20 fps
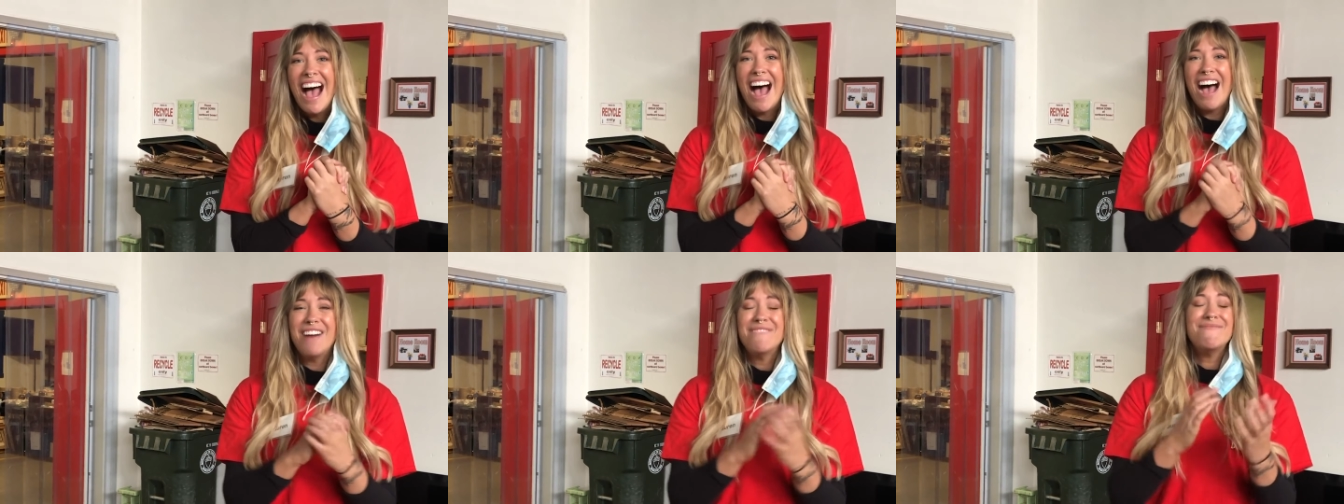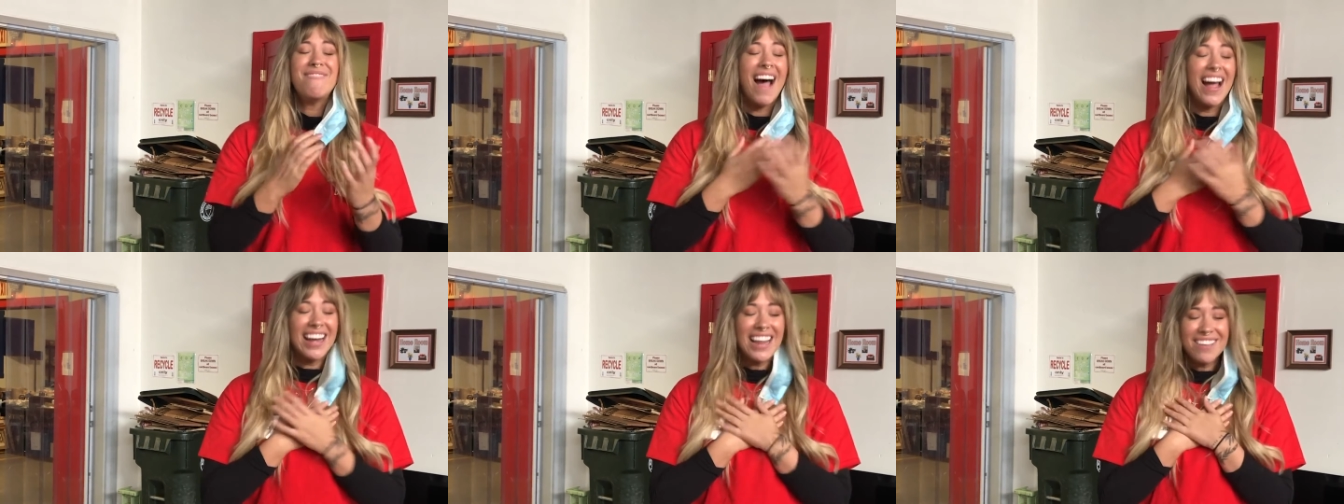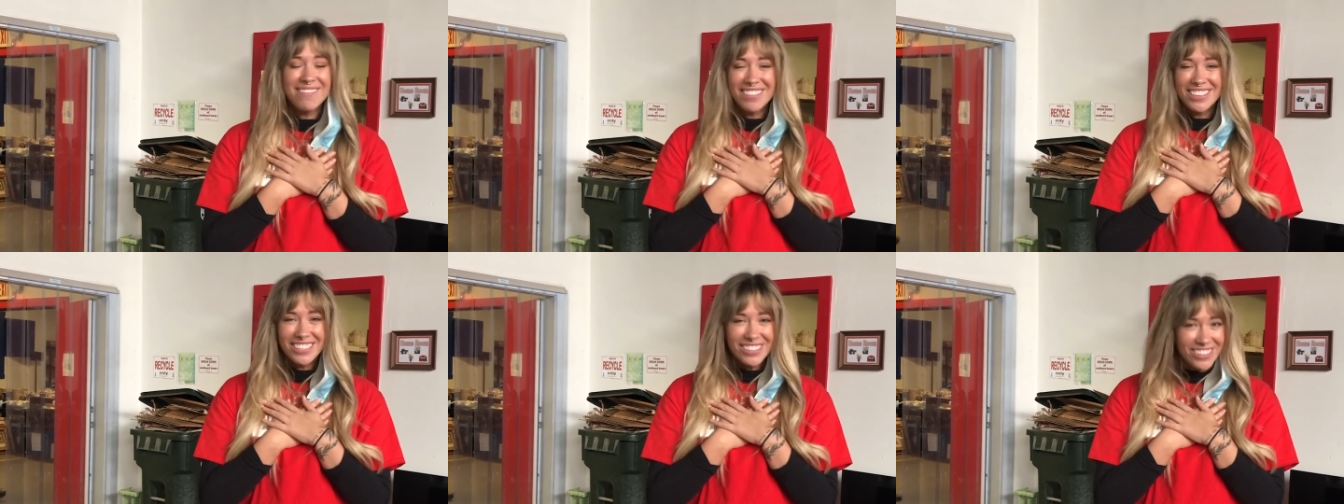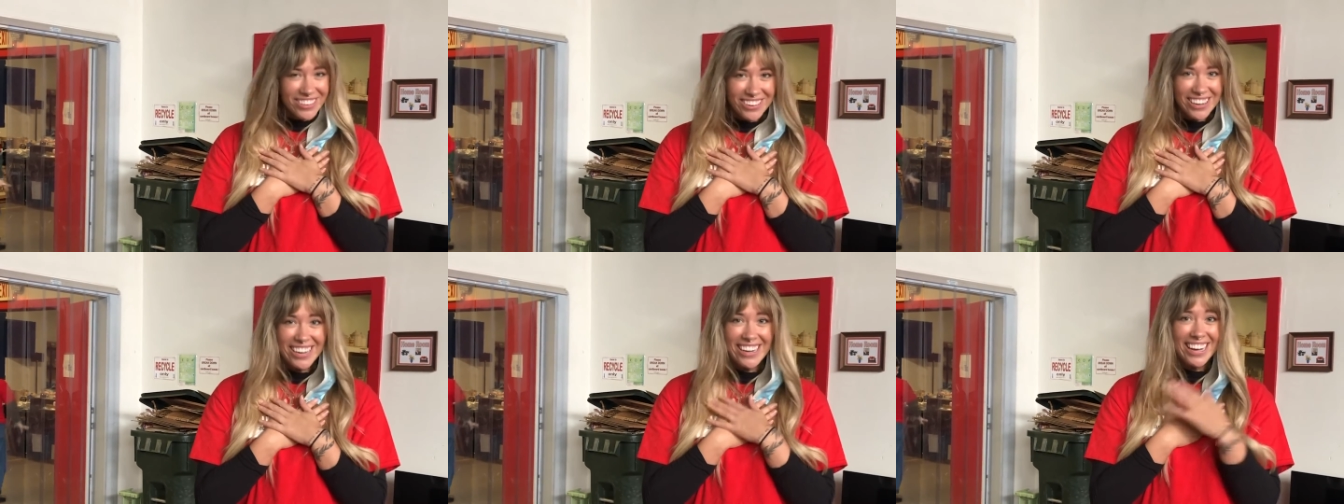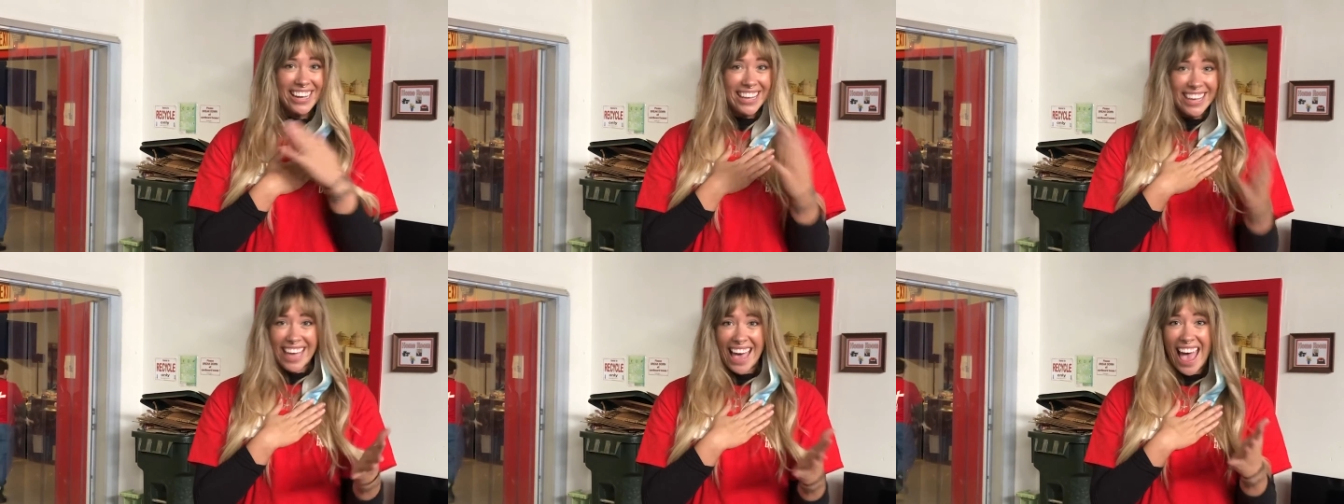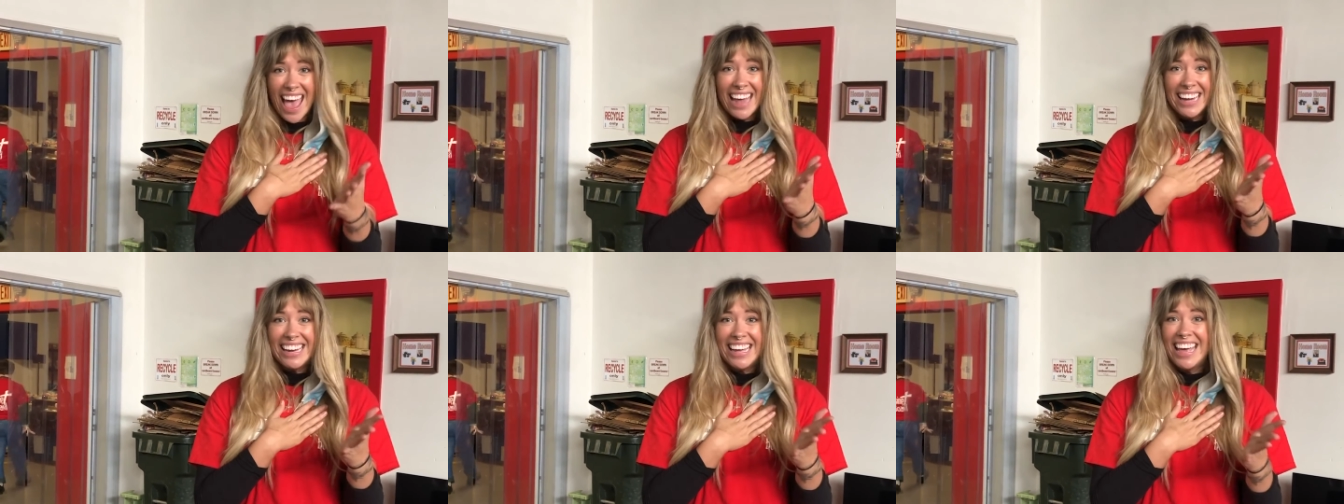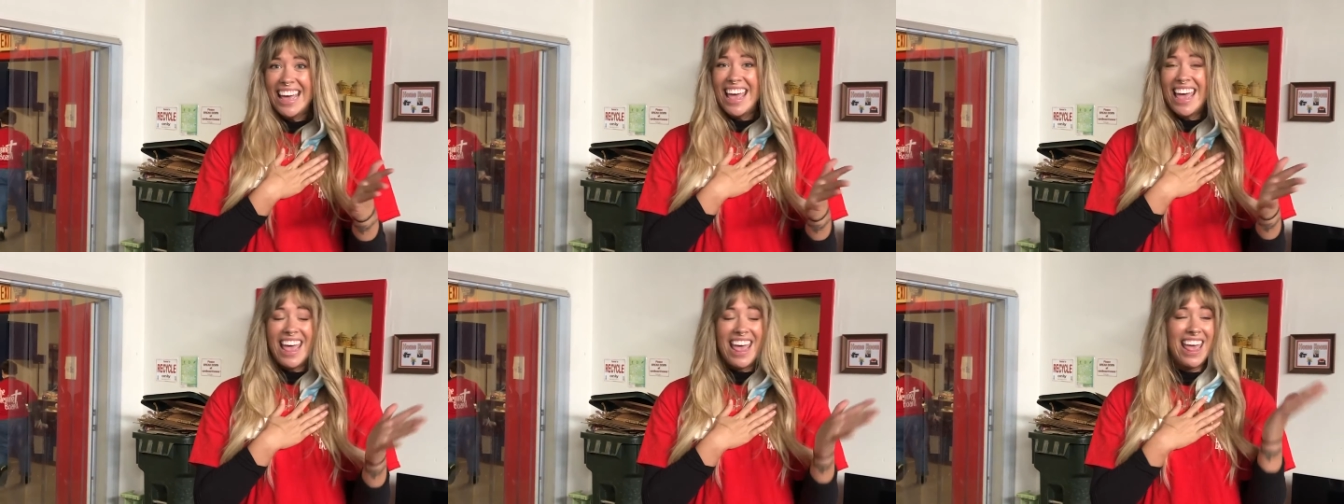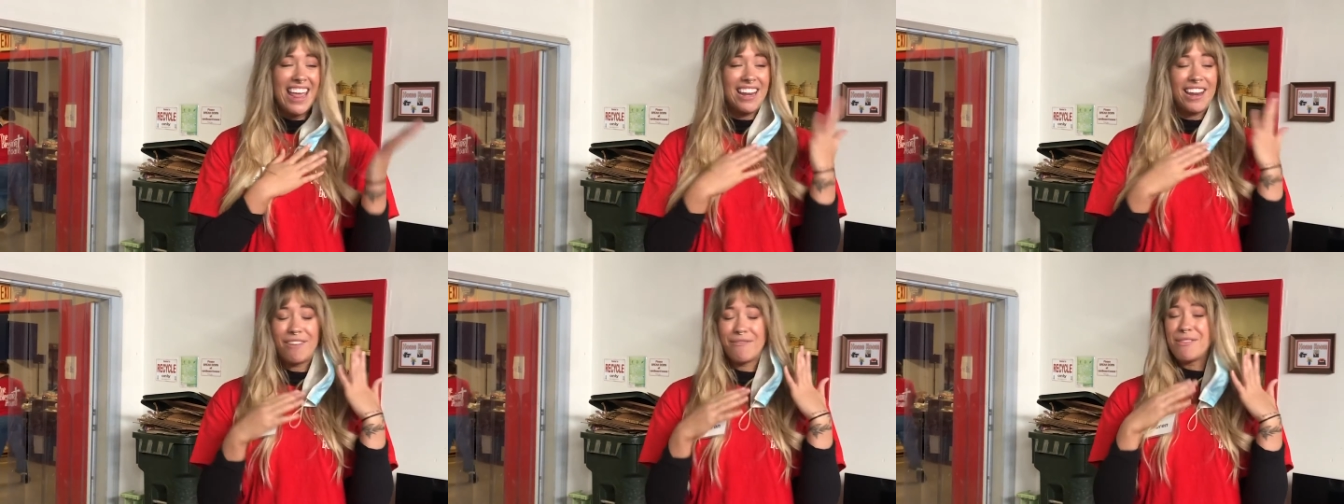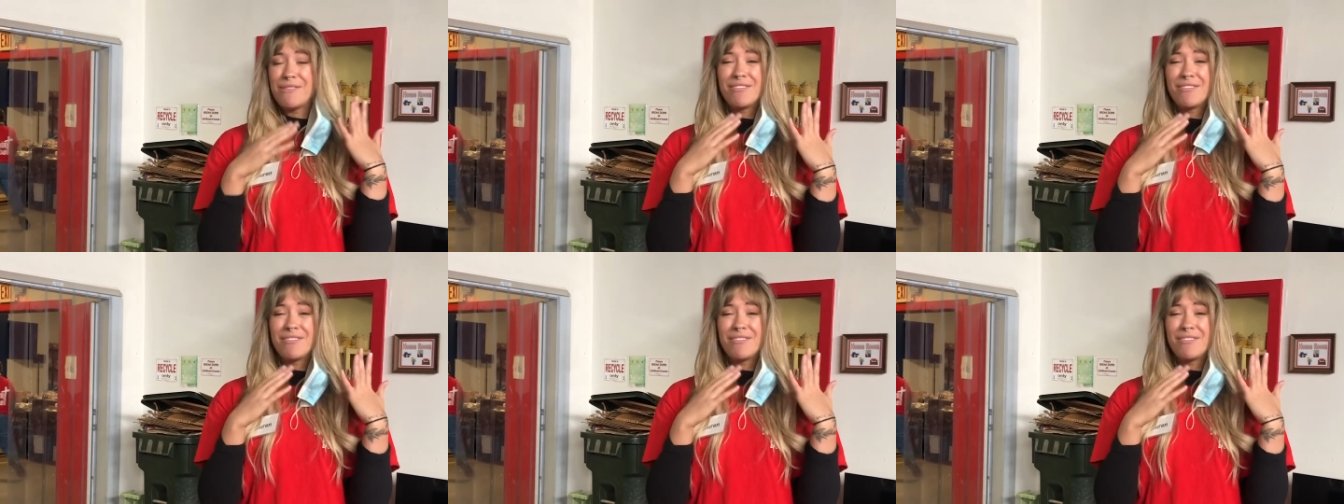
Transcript: Um, my name is Lauren again, and